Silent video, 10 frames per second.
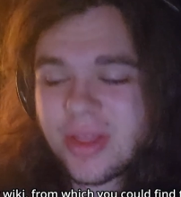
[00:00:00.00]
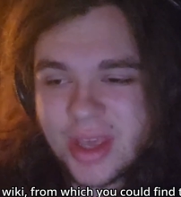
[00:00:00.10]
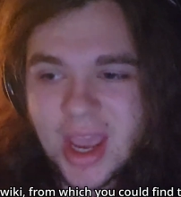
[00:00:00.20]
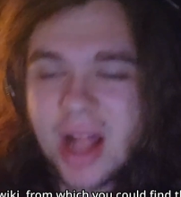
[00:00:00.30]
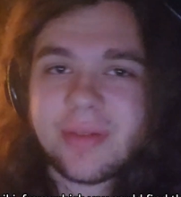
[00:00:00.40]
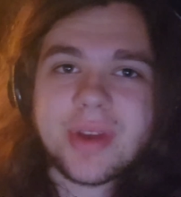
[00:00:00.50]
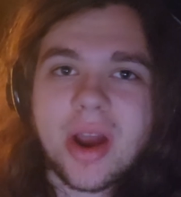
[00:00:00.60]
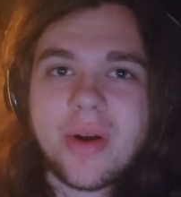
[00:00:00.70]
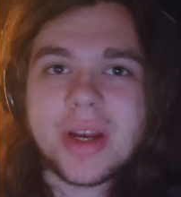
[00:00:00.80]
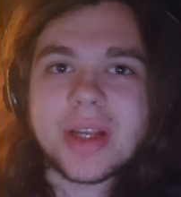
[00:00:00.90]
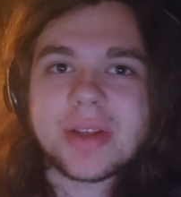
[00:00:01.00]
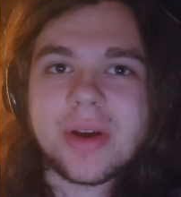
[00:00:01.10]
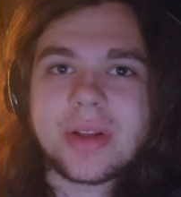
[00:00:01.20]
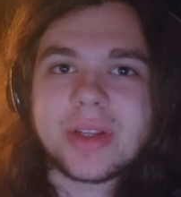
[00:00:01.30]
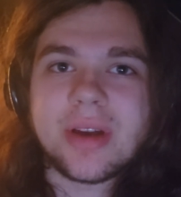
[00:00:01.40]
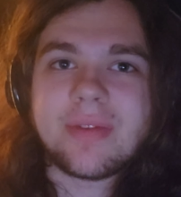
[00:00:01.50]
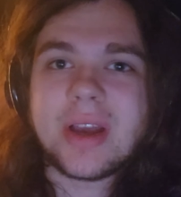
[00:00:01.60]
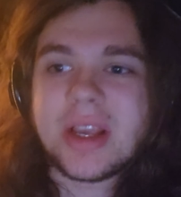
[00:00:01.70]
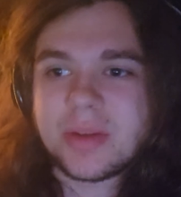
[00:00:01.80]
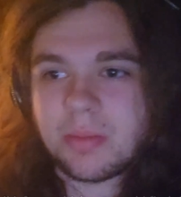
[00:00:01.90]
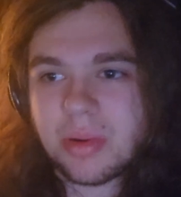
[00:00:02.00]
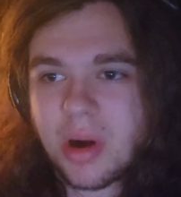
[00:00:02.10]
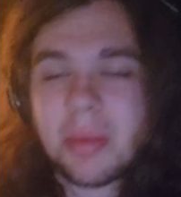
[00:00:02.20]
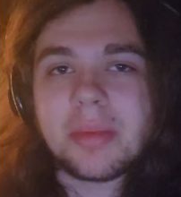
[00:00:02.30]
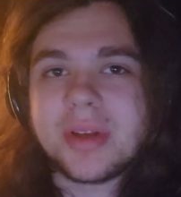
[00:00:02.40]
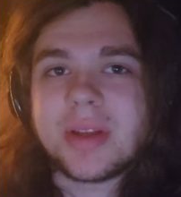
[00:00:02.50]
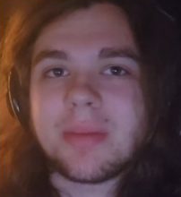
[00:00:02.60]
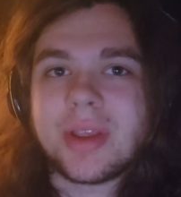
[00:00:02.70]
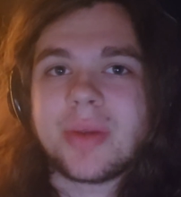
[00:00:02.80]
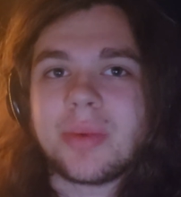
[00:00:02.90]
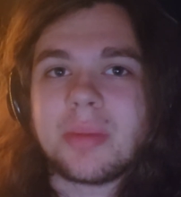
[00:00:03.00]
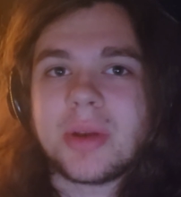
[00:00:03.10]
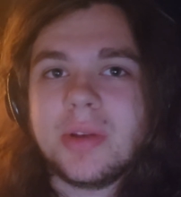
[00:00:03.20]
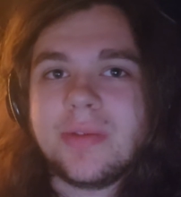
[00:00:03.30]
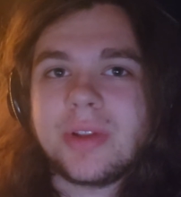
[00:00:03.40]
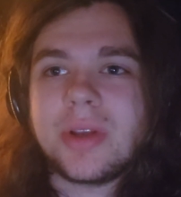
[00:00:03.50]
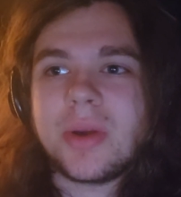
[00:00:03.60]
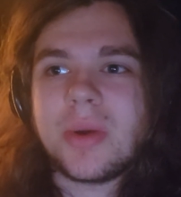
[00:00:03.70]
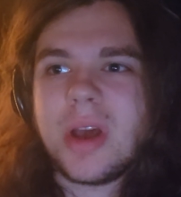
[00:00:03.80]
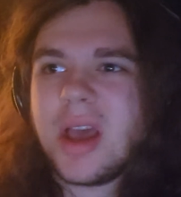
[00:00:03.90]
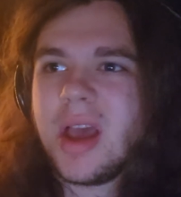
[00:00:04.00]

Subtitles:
The LVRA Discord server is probably something that would be useful to you.